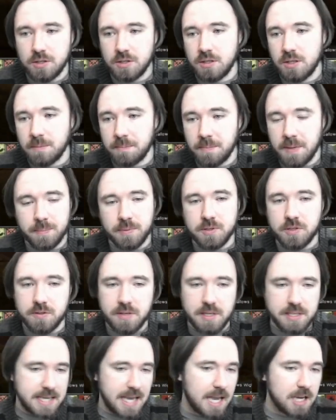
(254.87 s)
people do
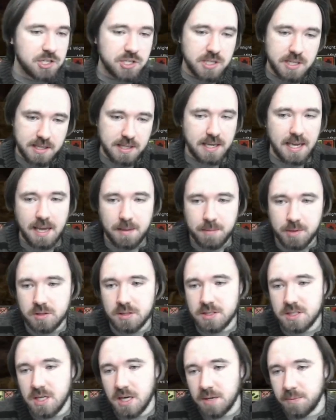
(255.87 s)
this casually in the game all
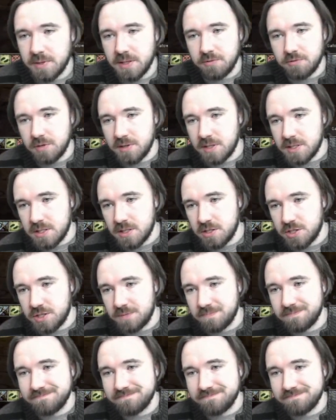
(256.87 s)
the time when they run this dungeon.